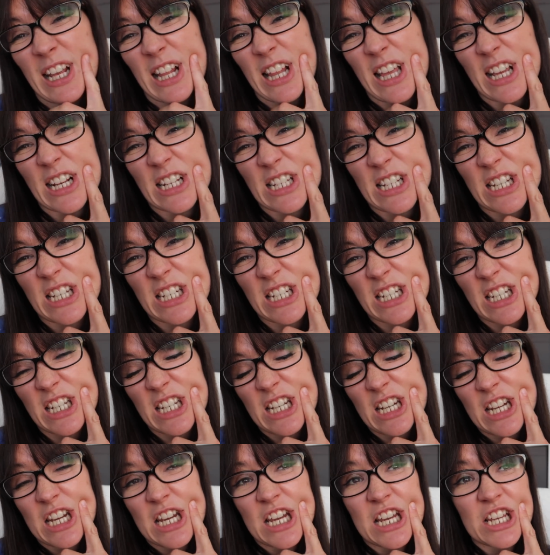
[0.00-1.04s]
neglected.
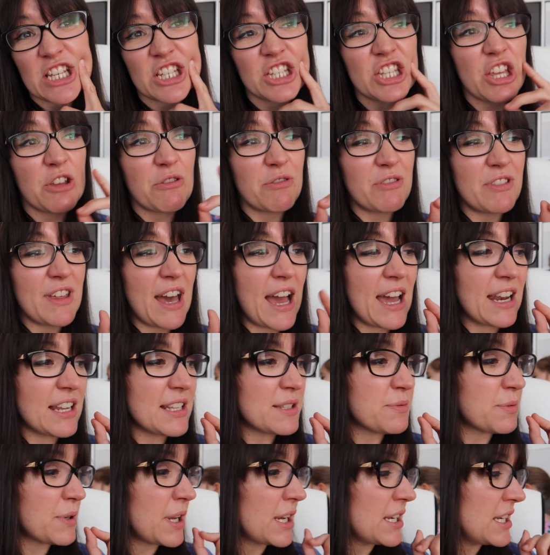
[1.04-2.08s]
So that is
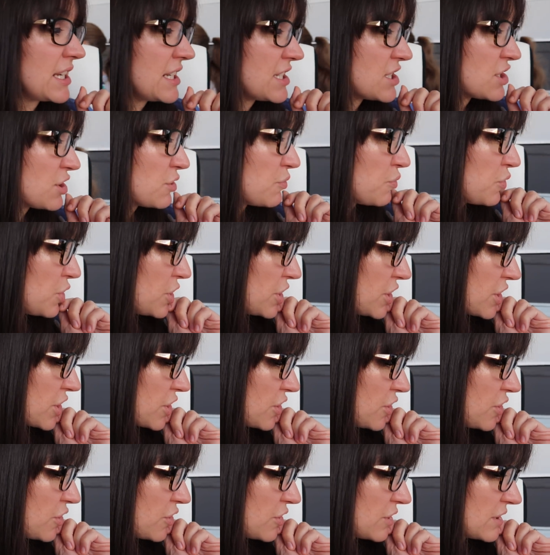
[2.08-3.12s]
what I need to
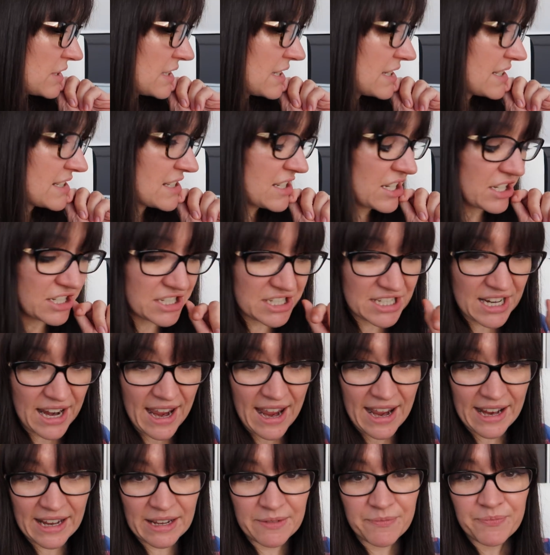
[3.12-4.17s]
work on
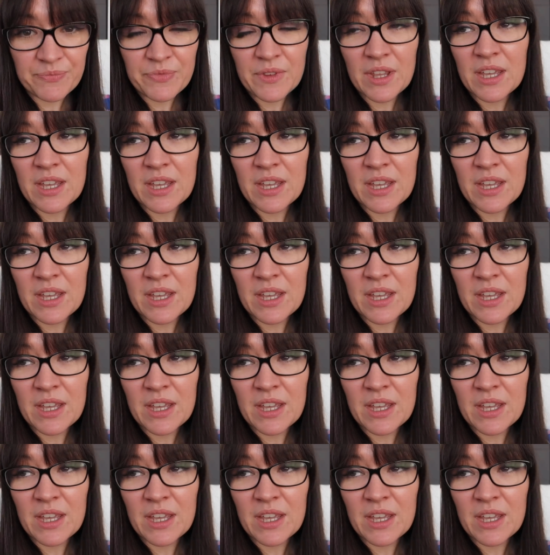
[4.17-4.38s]
today.